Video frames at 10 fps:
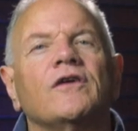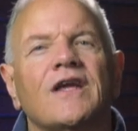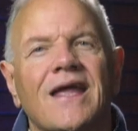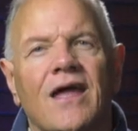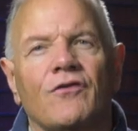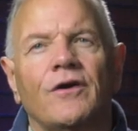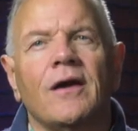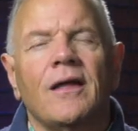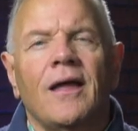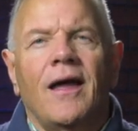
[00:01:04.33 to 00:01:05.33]
together.
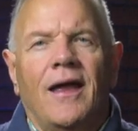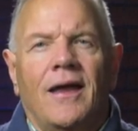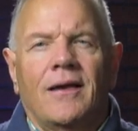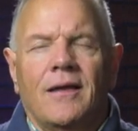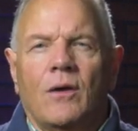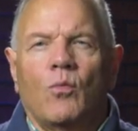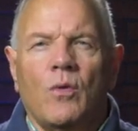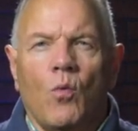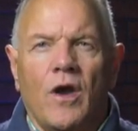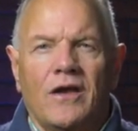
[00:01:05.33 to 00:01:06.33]
And we
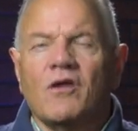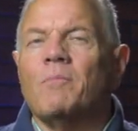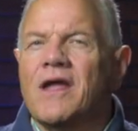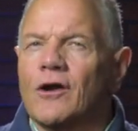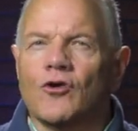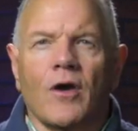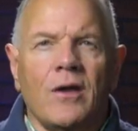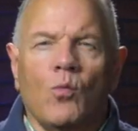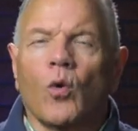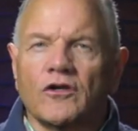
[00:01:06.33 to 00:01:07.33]
want it to be a
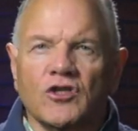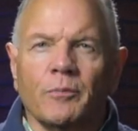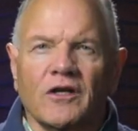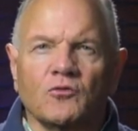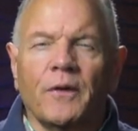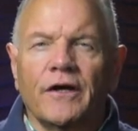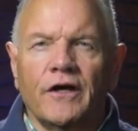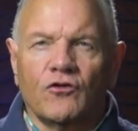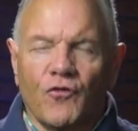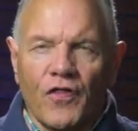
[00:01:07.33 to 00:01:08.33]
great worship
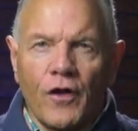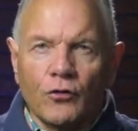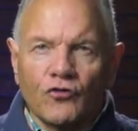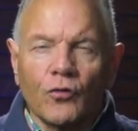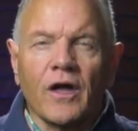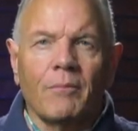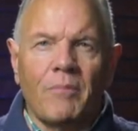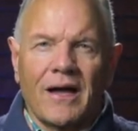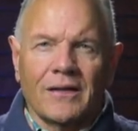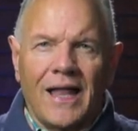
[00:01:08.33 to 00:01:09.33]
experience for those who come
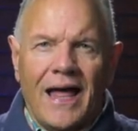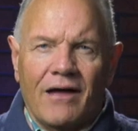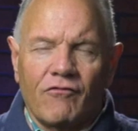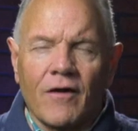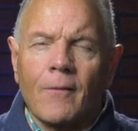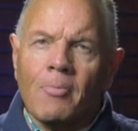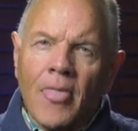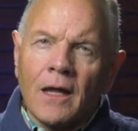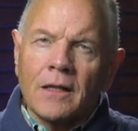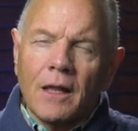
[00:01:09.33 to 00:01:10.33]
back live.
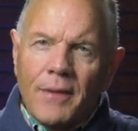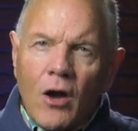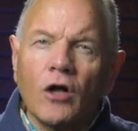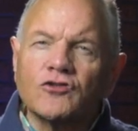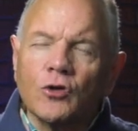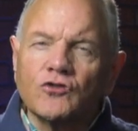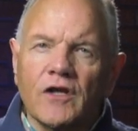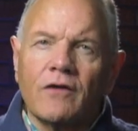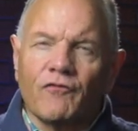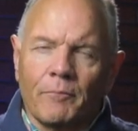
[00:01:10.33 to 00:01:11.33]
Let me also
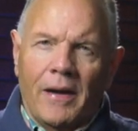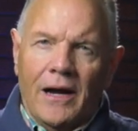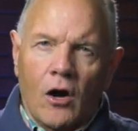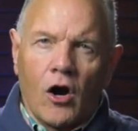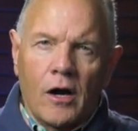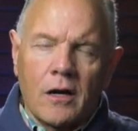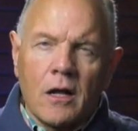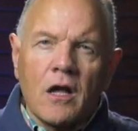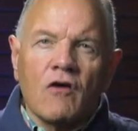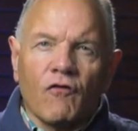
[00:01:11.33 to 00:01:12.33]
say from my heart,
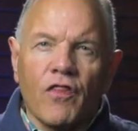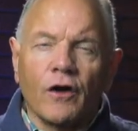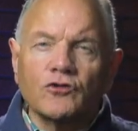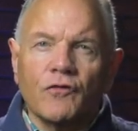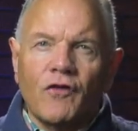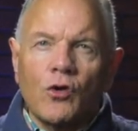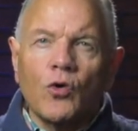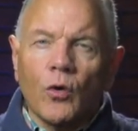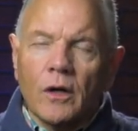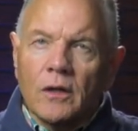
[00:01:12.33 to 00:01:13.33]
for those of you
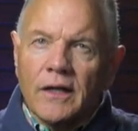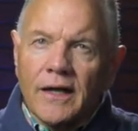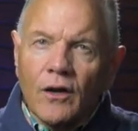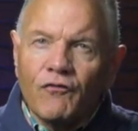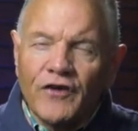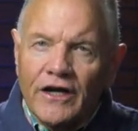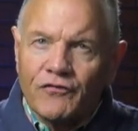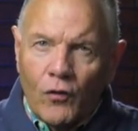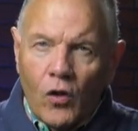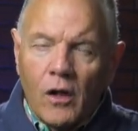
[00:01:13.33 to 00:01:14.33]
who are a little
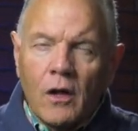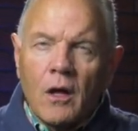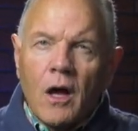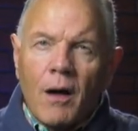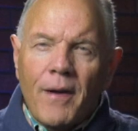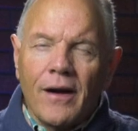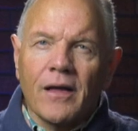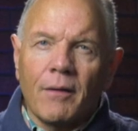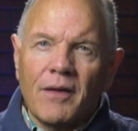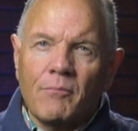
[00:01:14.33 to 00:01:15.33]
fearful about
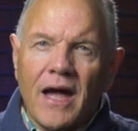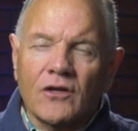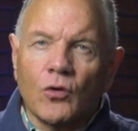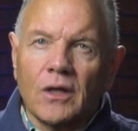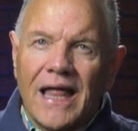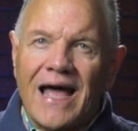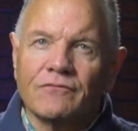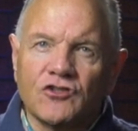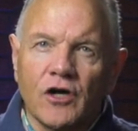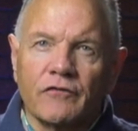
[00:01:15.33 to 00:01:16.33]
coming back to a live
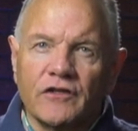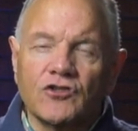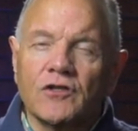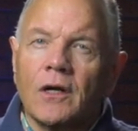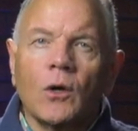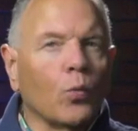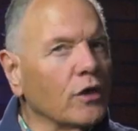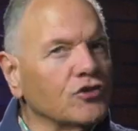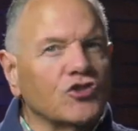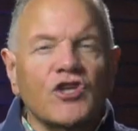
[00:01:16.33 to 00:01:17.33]
service,
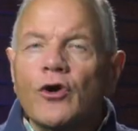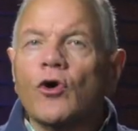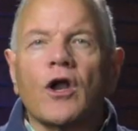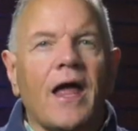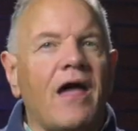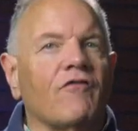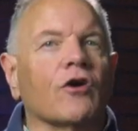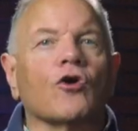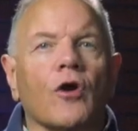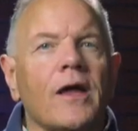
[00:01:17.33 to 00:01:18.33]
we're still going to have a
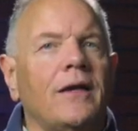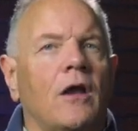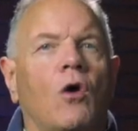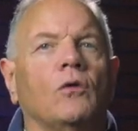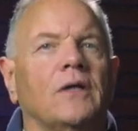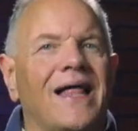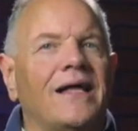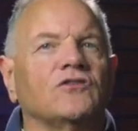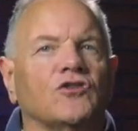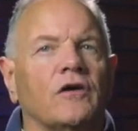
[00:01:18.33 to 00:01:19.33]
great
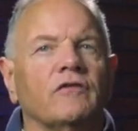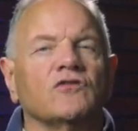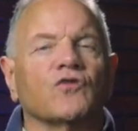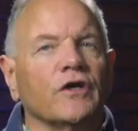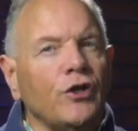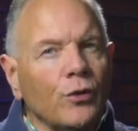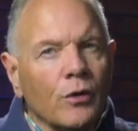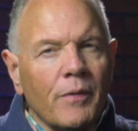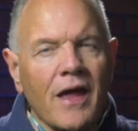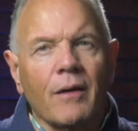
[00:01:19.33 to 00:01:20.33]
online service for you to
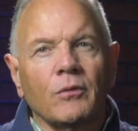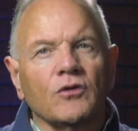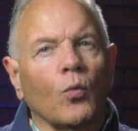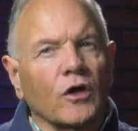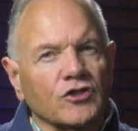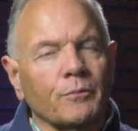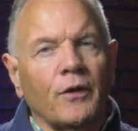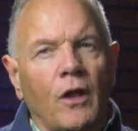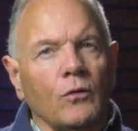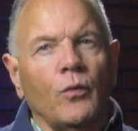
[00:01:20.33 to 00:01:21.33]
be able to worship
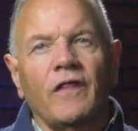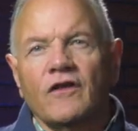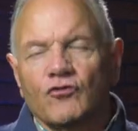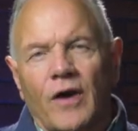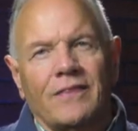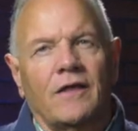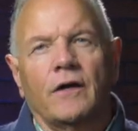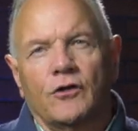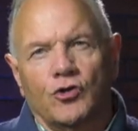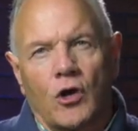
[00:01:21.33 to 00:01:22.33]
along with us right
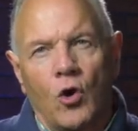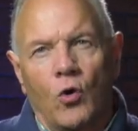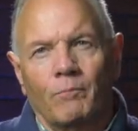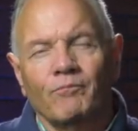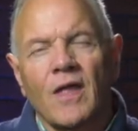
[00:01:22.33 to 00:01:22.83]
there in your home.